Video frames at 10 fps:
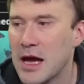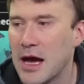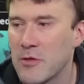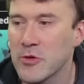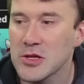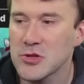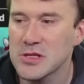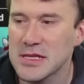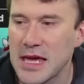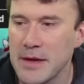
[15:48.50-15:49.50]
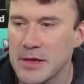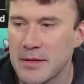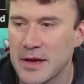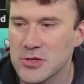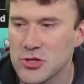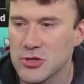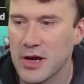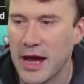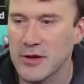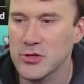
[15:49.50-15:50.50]
Uh, I'm really new to the game and I'm not sure
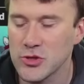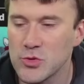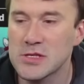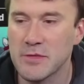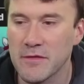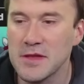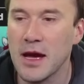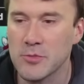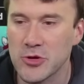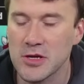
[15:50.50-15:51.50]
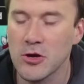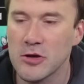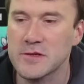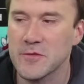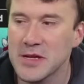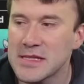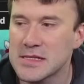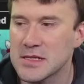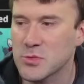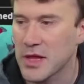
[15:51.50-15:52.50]
how to use some of the upgrade cards. For
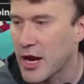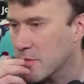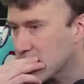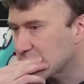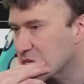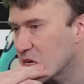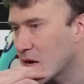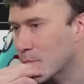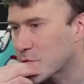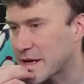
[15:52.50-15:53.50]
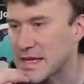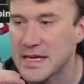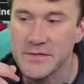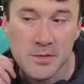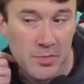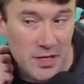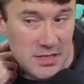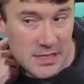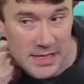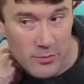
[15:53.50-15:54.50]
instance, with Iron Man's upgrade that gives him plus
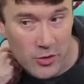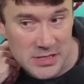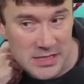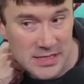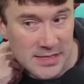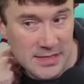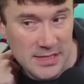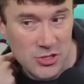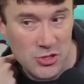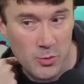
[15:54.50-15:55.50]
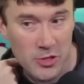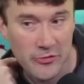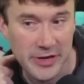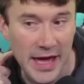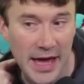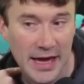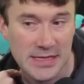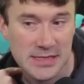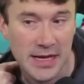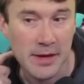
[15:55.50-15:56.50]
six hit points, is this in addition to what he already
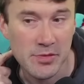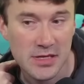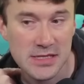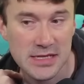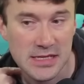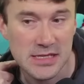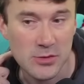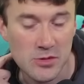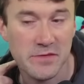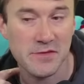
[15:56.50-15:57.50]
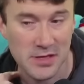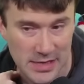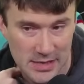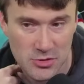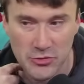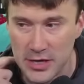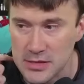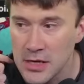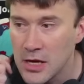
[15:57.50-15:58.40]
has? Nine plus six equals fifteen. That is correct.